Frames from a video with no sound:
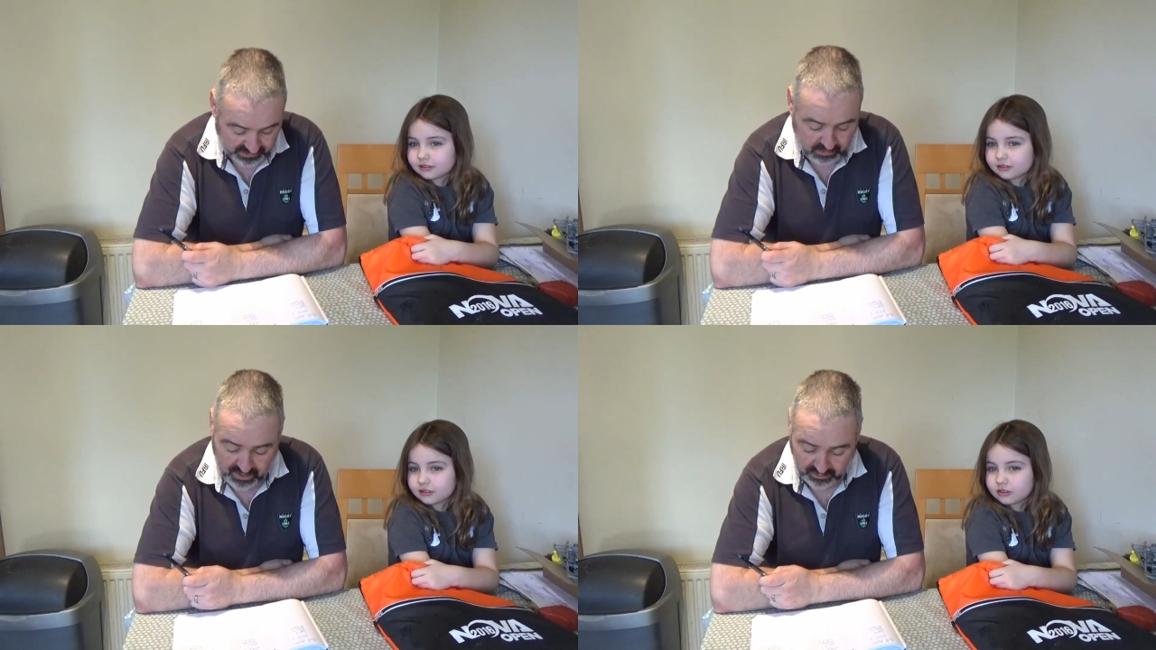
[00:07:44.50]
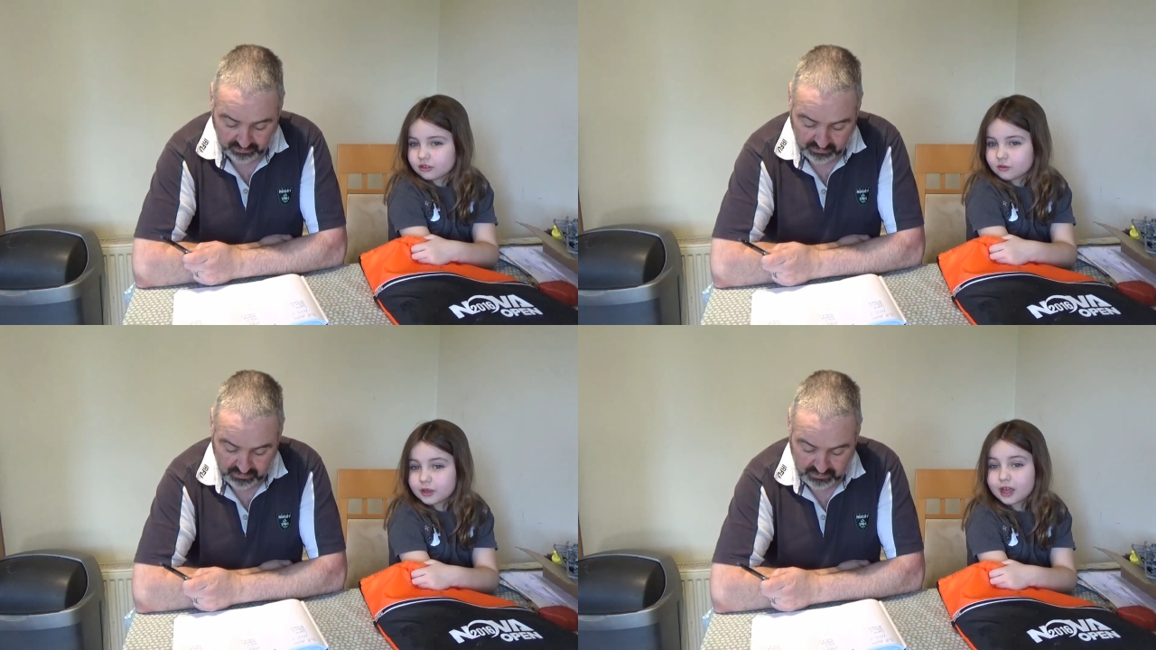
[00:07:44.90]
Speaker 1: Well, they
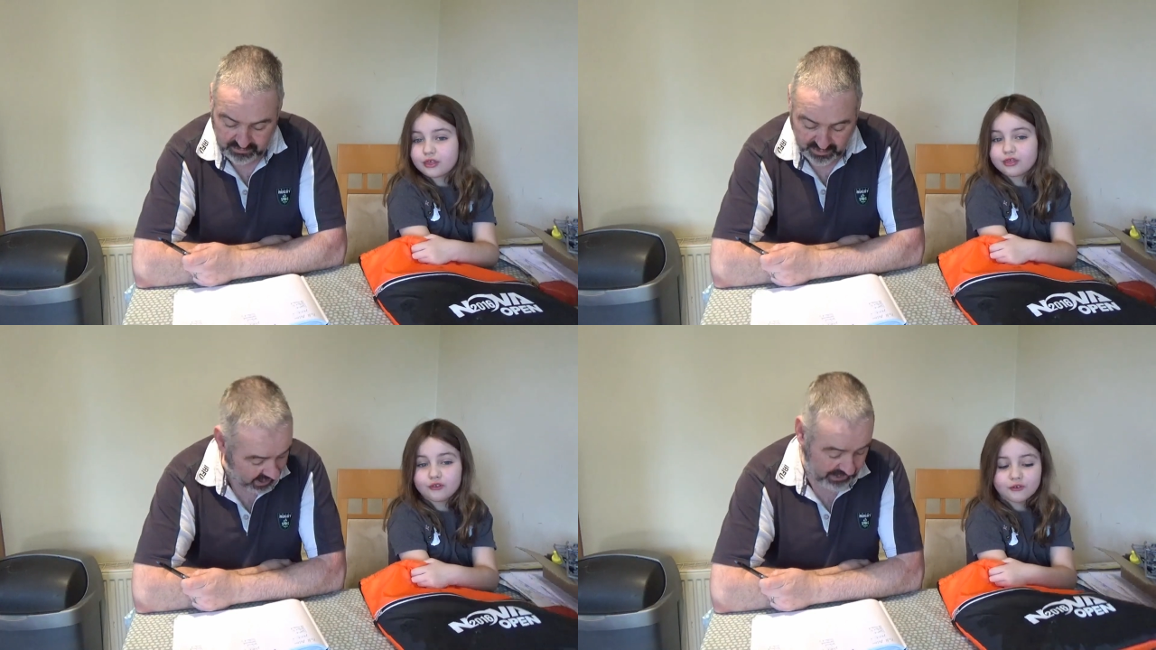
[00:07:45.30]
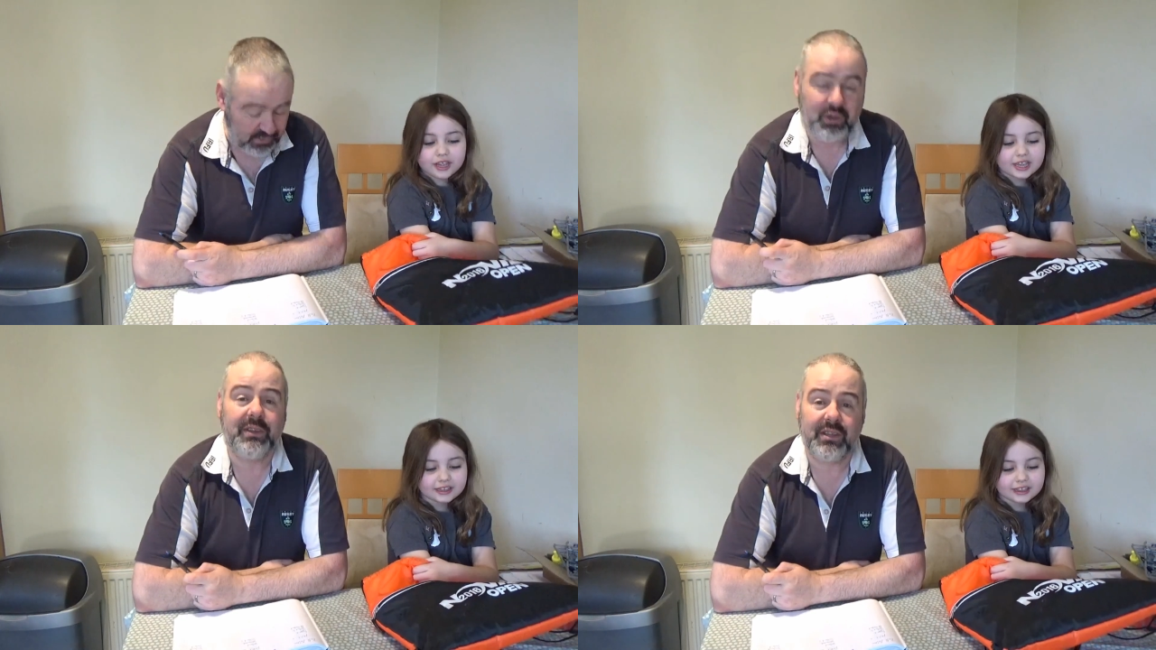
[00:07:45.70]
will. they
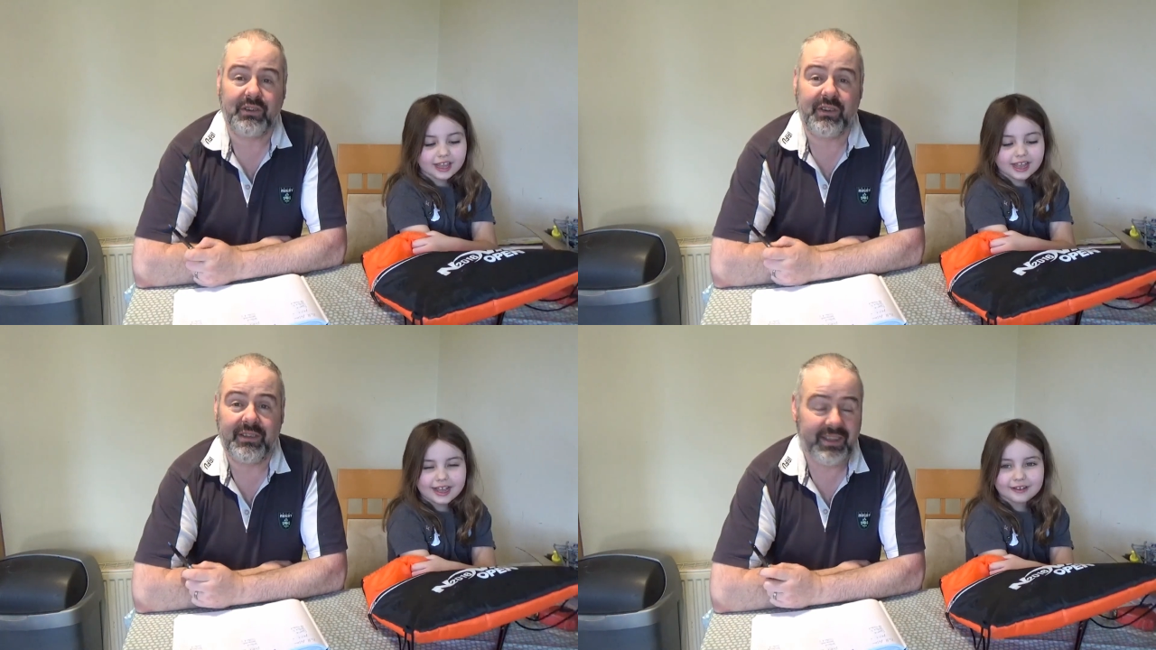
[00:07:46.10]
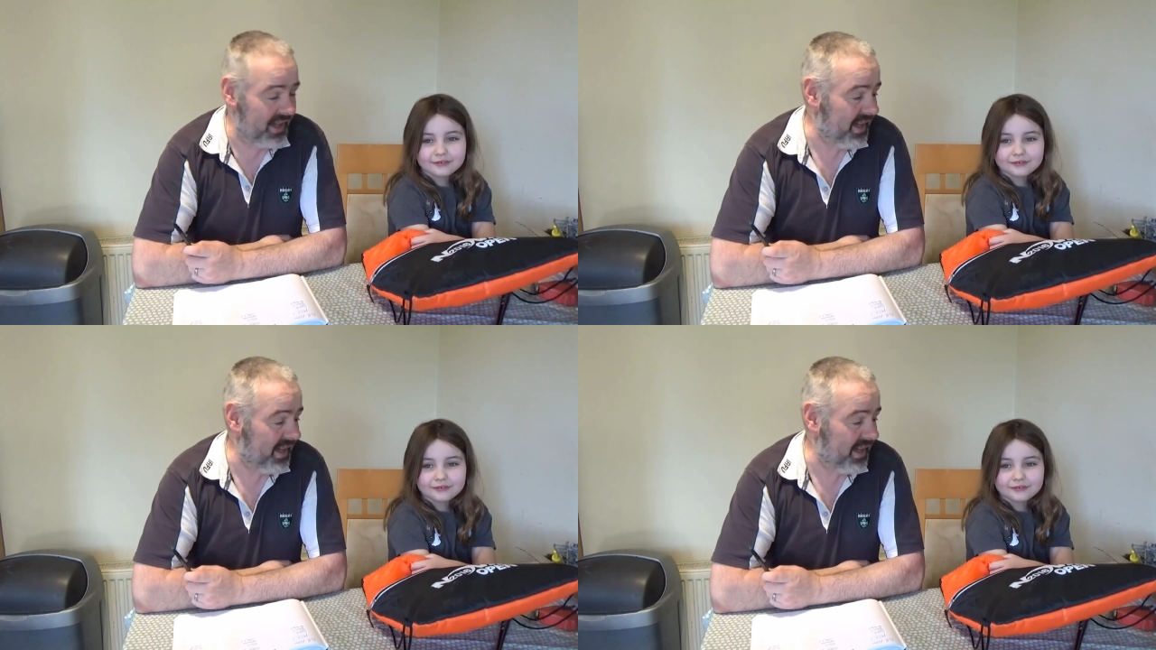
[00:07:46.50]
have to go into different.